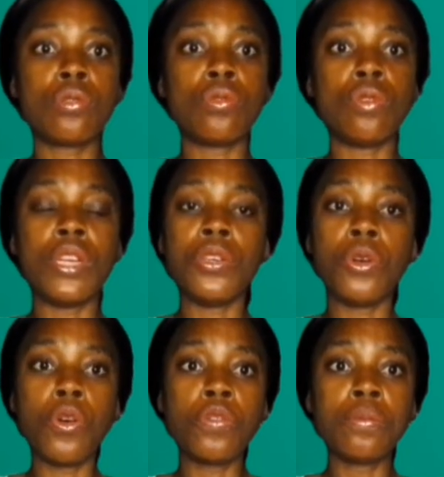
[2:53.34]
to a
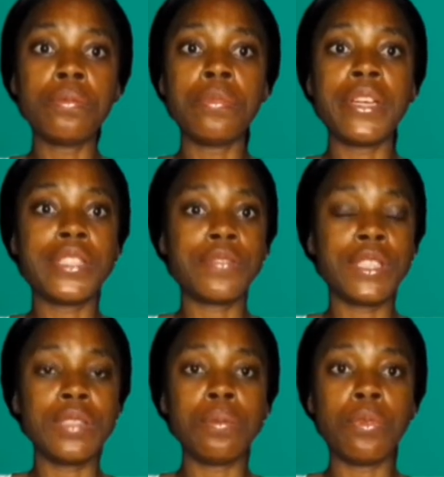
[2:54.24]

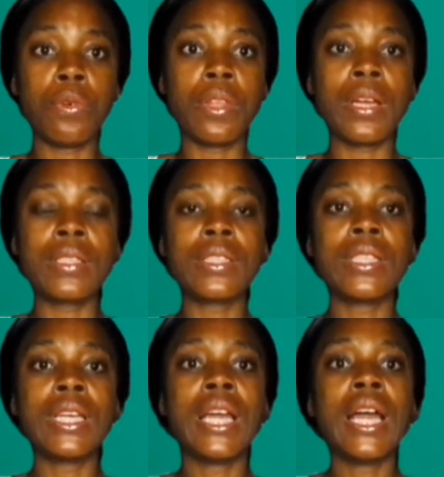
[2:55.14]
non-breastfeeding mother.
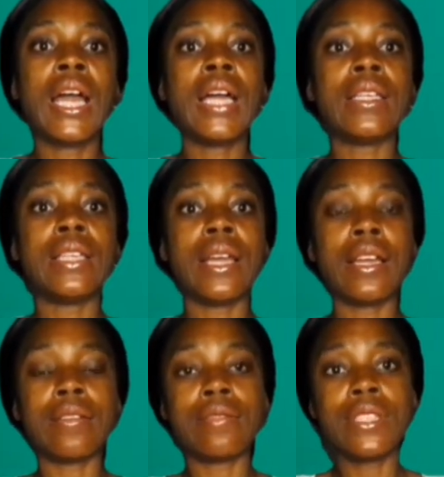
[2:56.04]

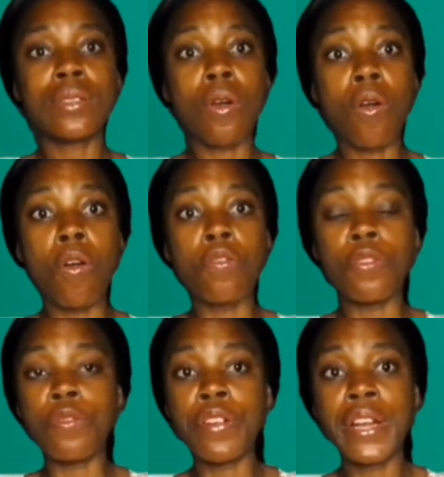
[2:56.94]
The risk of
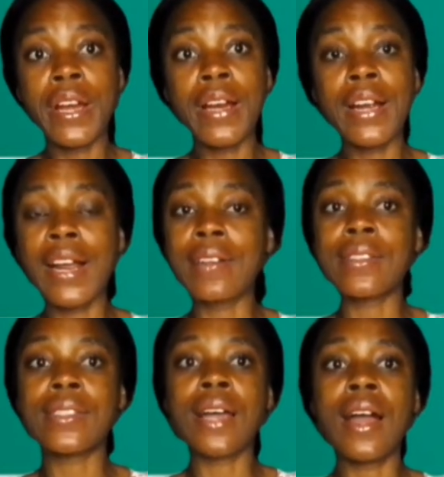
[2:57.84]
ovarian
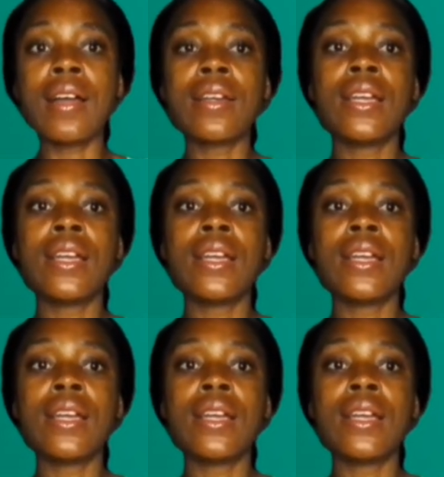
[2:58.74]
cancer